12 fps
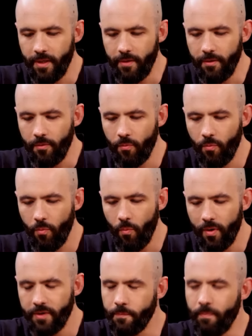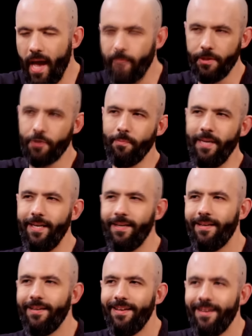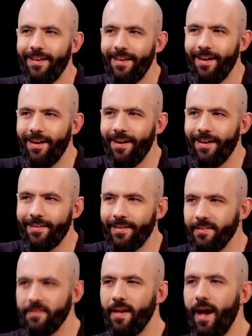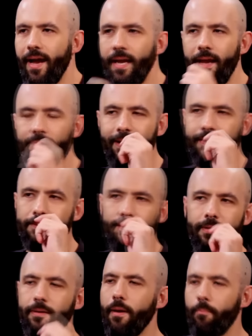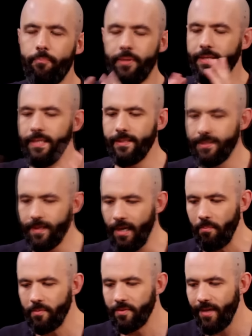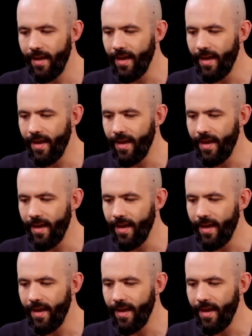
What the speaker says: be, what does Babish mean? Because I have answered it a billion times,